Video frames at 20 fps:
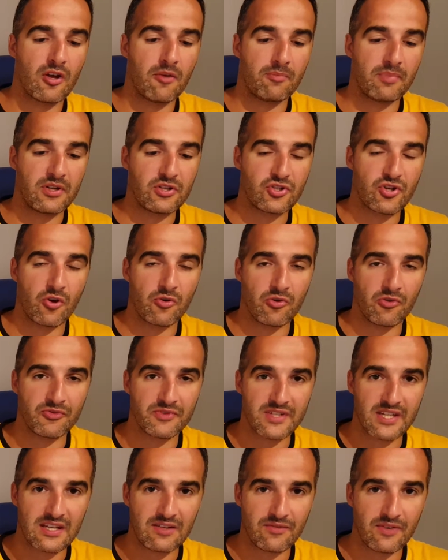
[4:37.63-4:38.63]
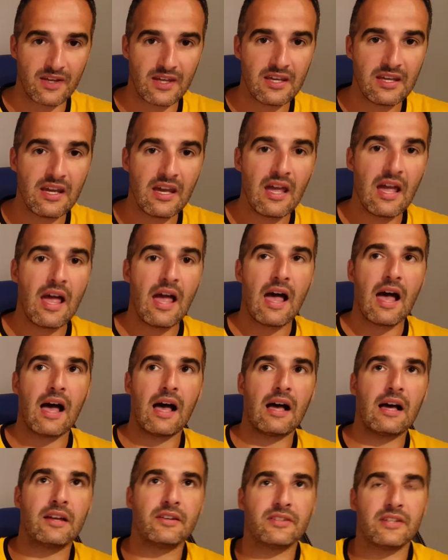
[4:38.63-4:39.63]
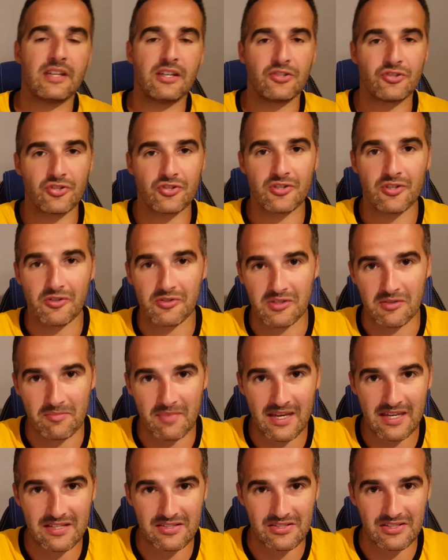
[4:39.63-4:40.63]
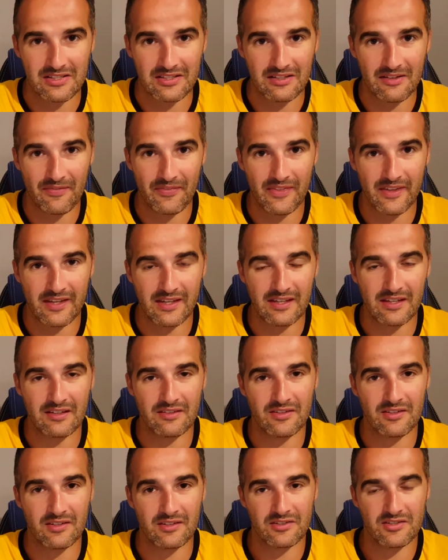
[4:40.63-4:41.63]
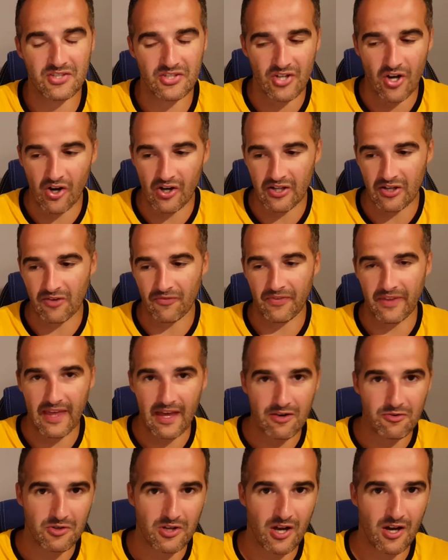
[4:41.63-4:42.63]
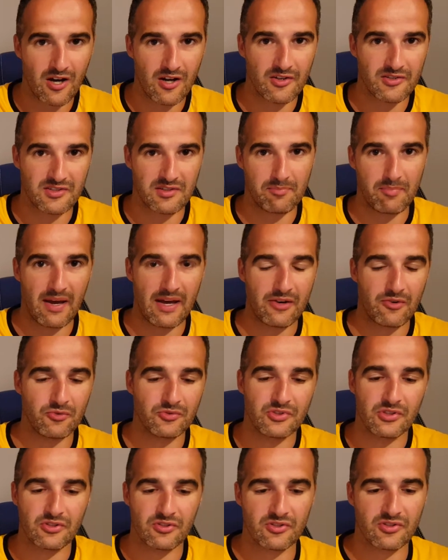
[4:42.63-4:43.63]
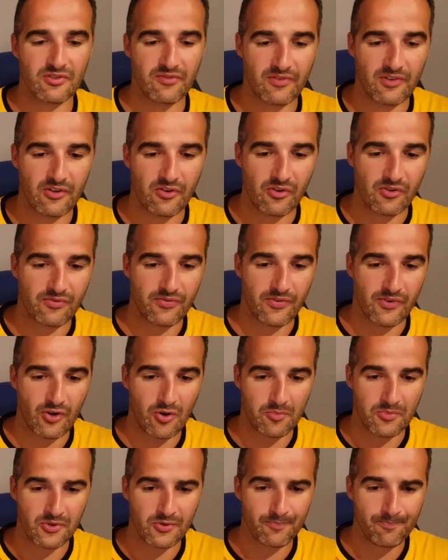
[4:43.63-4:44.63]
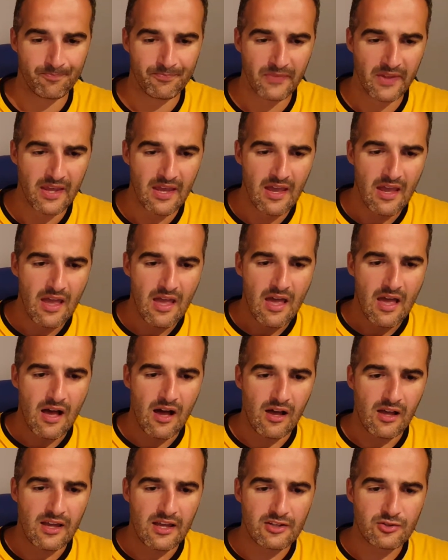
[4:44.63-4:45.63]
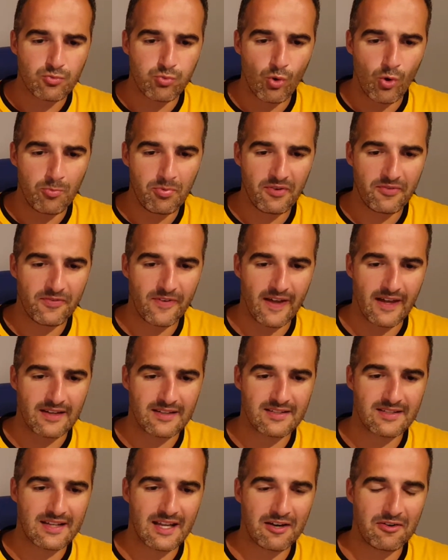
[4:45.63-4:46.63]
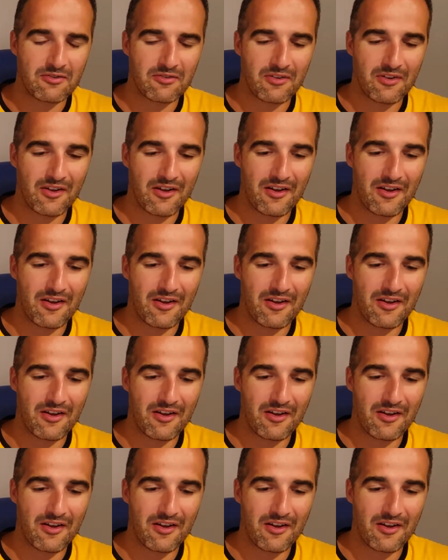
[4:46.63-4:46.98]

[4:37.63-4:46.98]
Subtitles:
be shown on TV, and it just looked amazing. The styling of the L cars, the panels, it just looked phenomenal. Its warp effect. Now,